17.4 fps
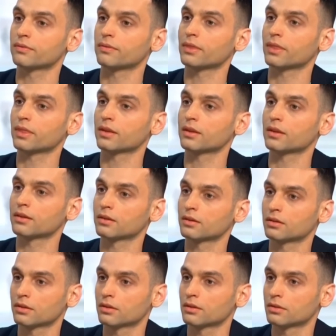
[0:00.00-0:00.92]
Where have you come
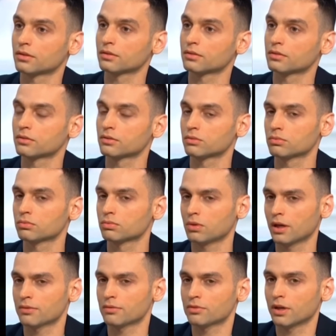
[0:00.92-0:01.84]
from? What do you say?
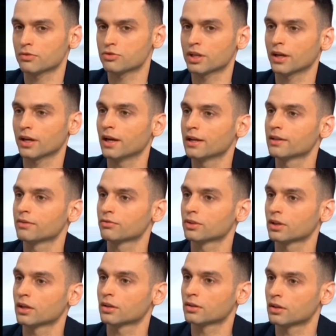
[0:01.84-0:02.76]
Well, I'd say I live
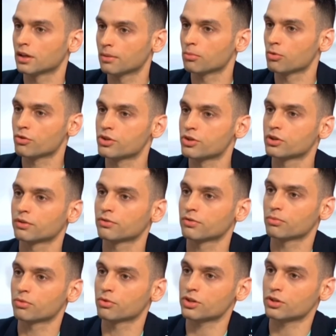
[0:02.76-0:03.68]
in London. I'm originally
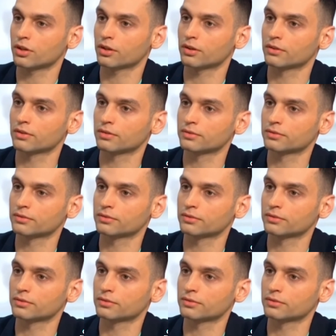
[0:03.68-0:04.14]
from but, Russia.